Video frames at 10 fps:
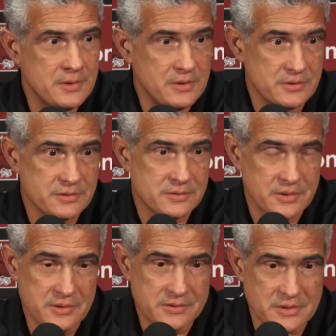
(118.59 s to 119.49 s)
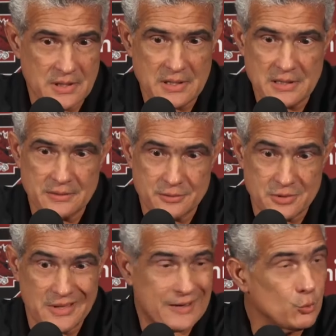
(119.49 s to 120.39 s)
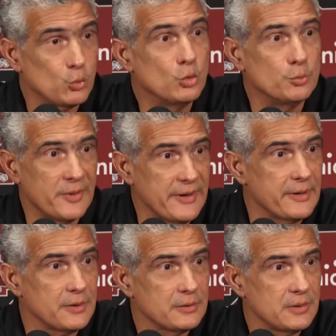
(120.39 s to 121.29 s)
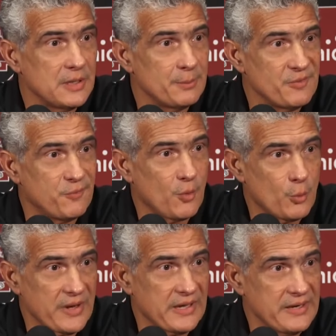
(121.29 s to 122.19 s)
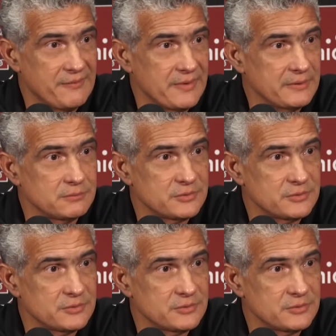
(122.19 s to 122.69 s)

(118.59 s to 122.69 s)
there's a lot of room there before we can even